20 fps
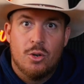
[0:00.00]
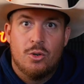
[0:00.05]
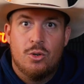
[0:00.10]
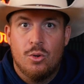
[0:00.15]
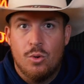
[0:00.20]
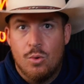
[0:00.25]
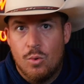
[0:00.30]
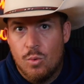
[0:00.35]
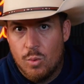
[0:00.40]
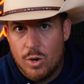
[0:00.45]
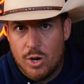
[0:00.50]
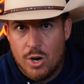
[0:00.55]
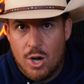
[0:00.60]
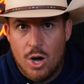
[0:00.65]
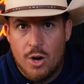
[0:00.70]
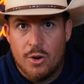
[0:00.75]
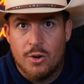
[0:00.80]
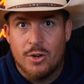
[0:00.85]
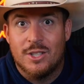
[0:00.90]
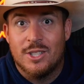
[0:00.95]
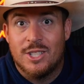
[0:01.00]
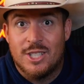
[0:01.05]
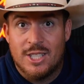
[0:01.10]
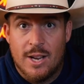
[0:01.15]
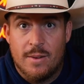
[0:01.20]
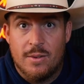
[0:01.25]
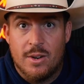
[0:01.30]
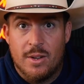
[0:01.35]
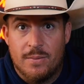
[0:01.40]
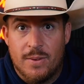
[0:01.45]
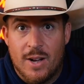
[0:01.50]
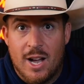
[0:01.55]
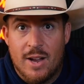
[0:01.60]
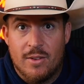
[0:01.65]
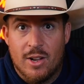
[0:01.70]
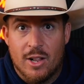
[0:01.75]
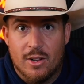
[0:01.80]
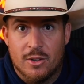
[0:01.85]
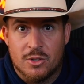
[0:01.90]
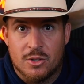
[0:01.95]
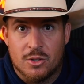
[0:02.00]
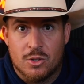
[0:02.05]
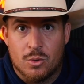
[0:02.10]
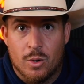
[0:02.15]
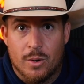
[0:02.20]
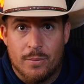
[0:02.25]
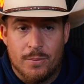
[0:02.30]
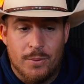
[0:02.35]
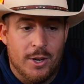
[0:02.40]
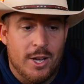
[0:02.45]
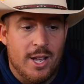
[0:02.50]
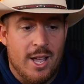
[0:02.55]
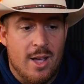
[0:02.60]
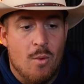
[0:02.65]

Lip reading: to $175 a square foot,